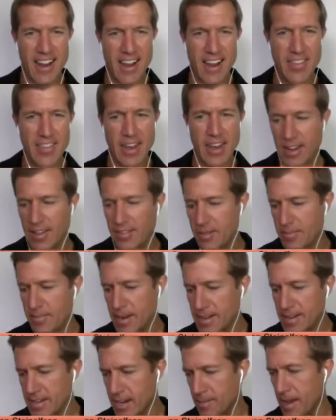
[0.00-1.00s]
And then in the
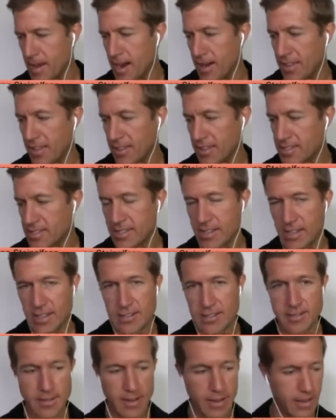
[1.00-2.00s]
meantime, I think this
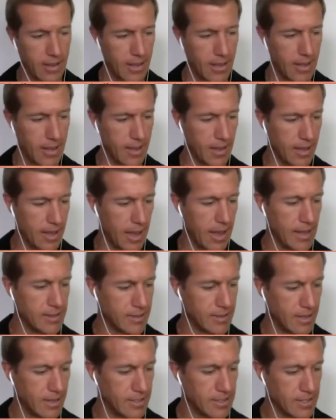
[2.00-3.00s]
is
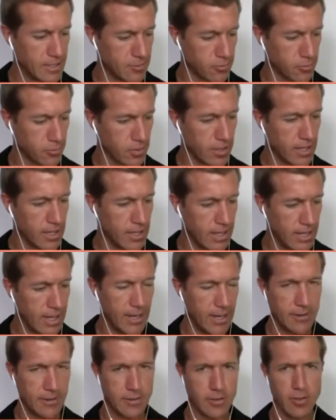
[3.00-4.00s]
it's just really
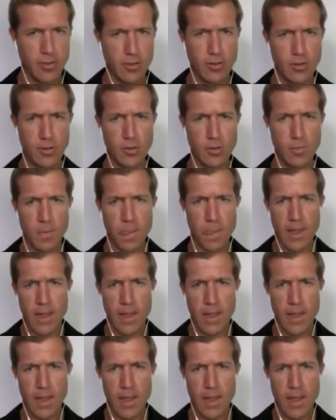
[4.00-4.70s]
neat to.